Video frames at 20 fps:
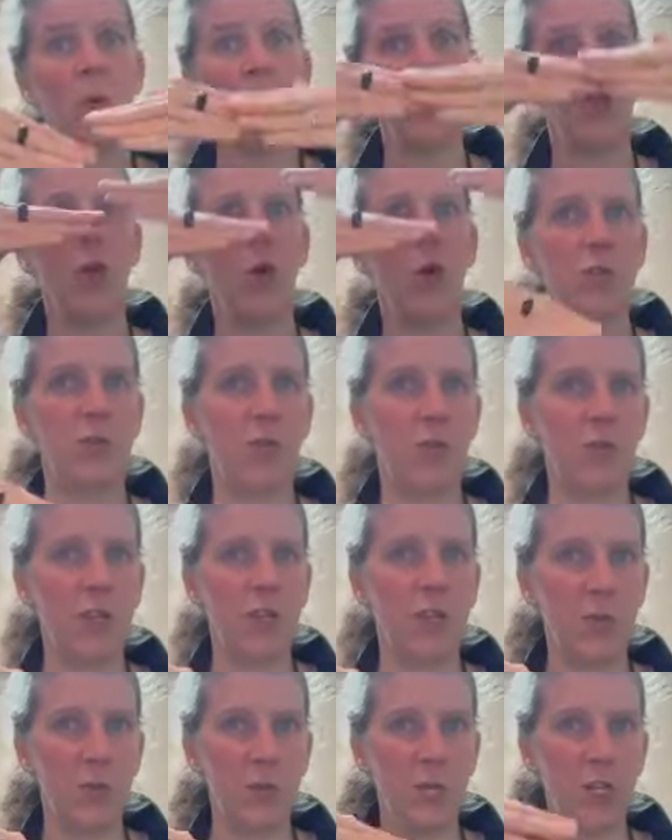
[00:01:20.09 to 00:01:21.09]
with those
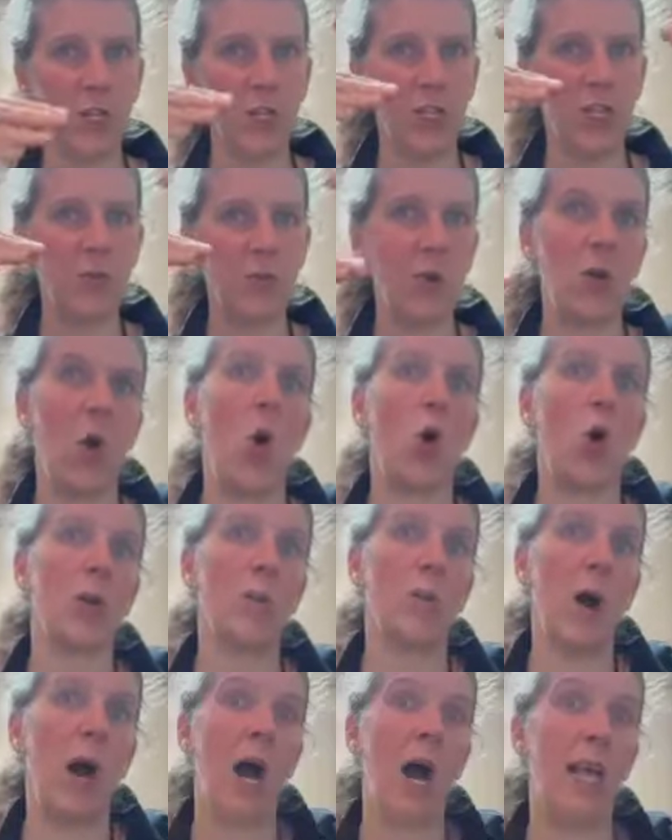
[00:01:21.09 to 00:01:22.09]
50 species, but
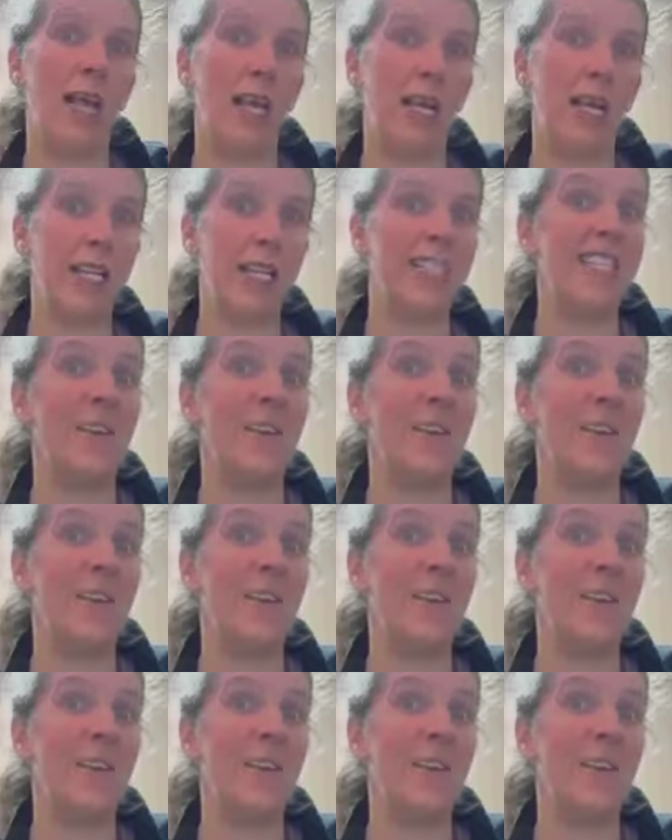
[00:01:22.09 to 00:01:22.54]
occupying